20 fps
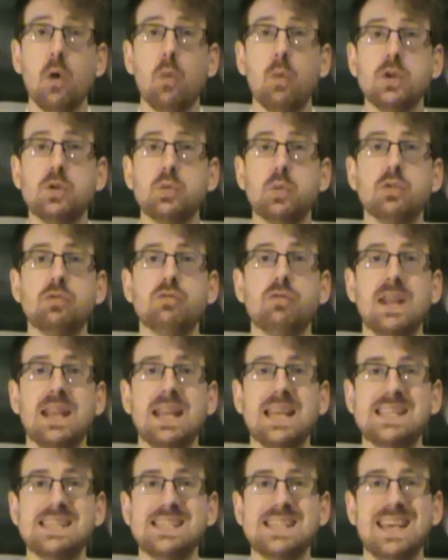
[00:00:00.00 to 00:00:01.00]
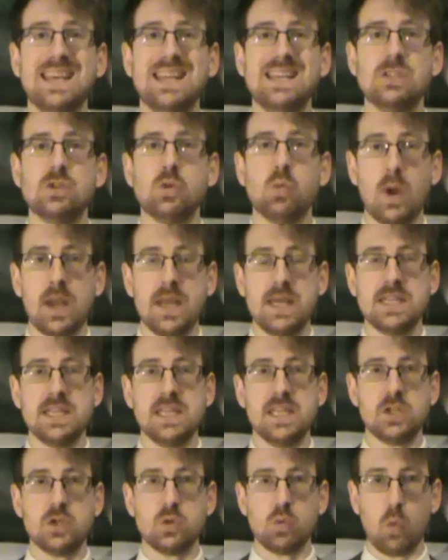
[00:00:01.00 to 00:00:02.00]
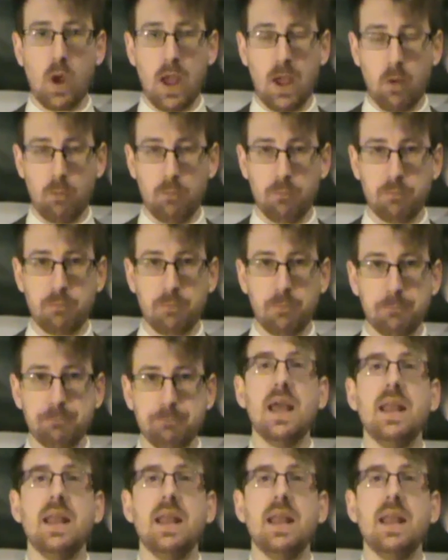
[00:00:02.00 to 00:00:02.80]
which was released in 2012.